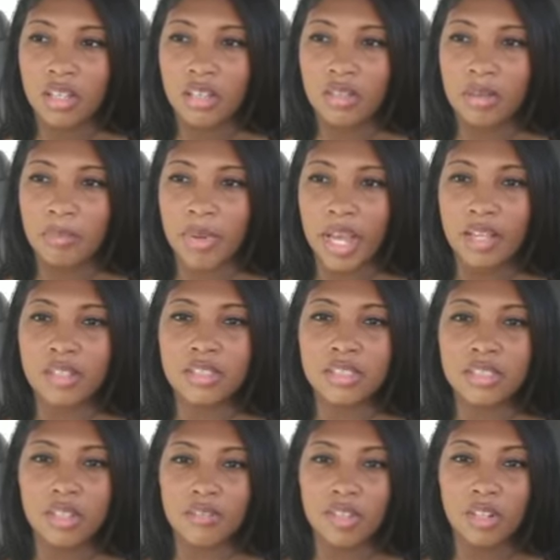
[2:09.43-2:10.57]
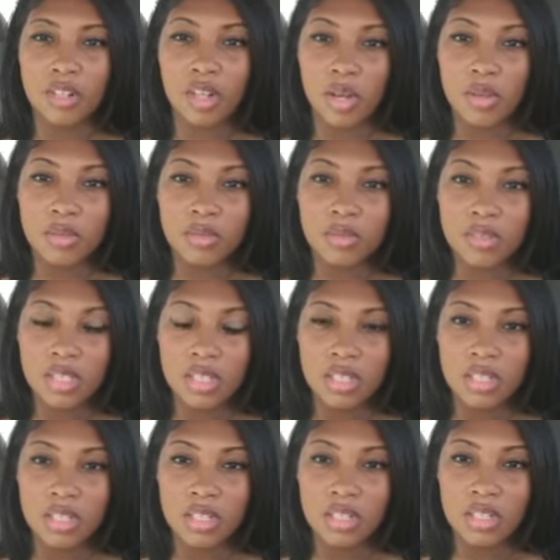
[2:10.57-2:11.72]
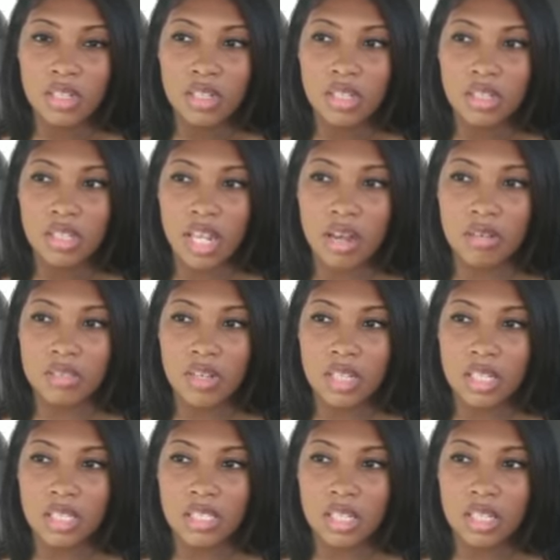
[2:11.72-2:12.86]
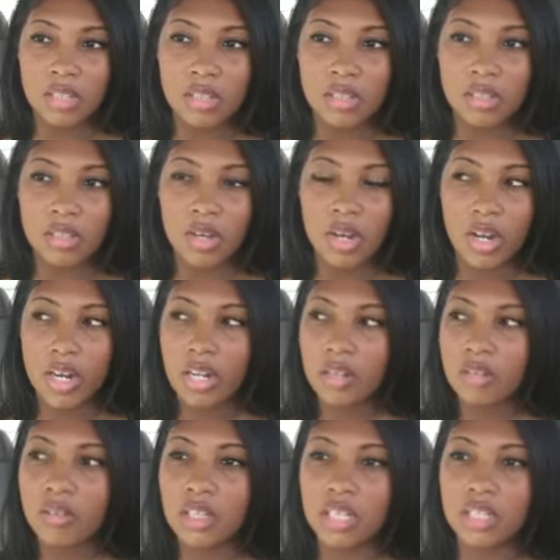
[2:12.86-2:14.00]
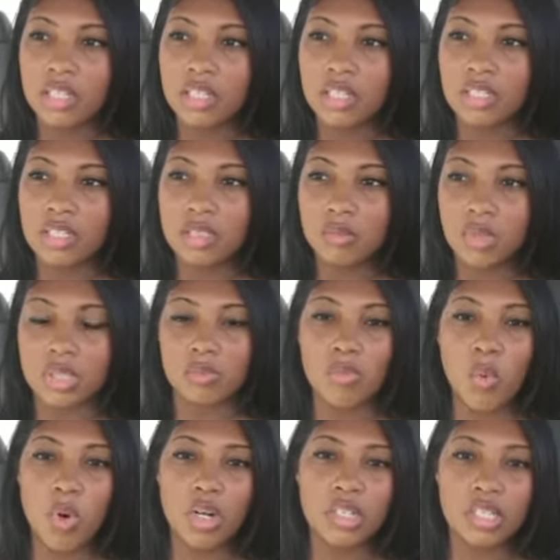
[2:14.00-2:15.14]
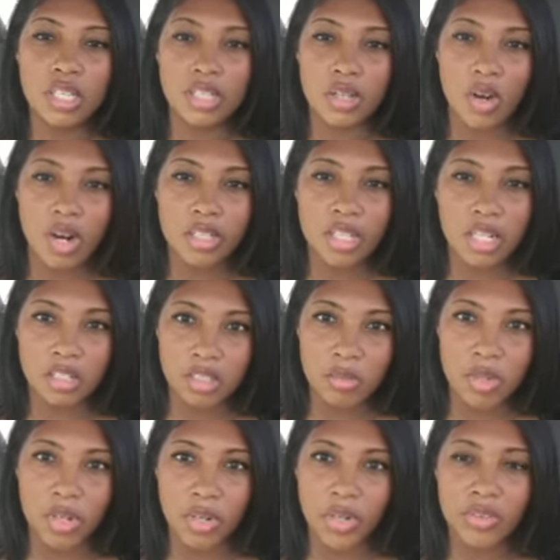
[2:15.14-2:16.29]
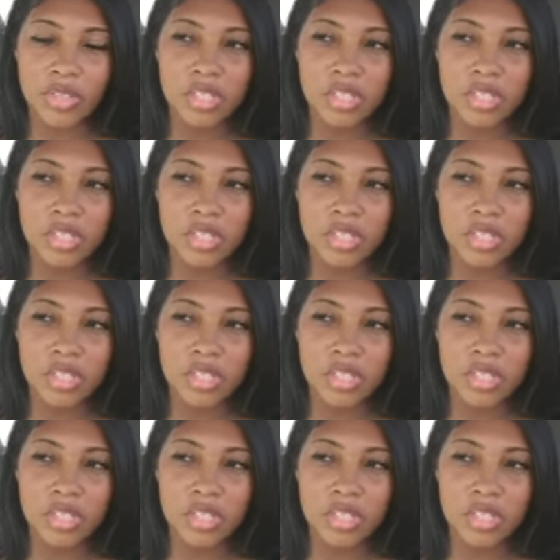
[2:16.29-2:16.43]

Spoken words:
the balance of the loan that I was financing on the car was more than the car is actually worth.